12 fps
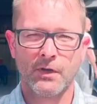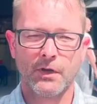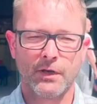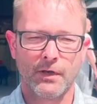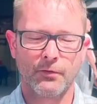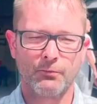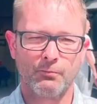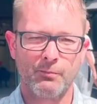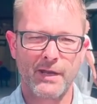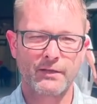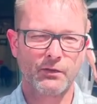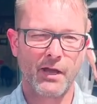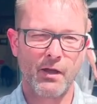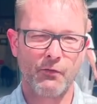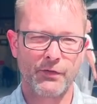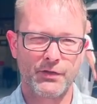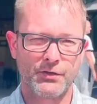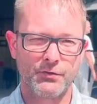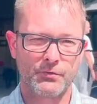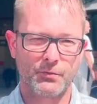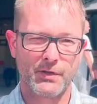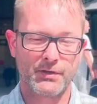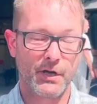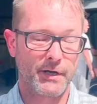you know, mental health issues
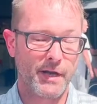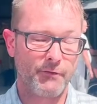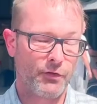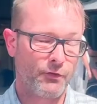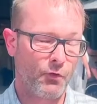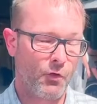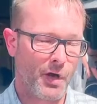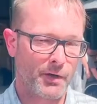which I never thought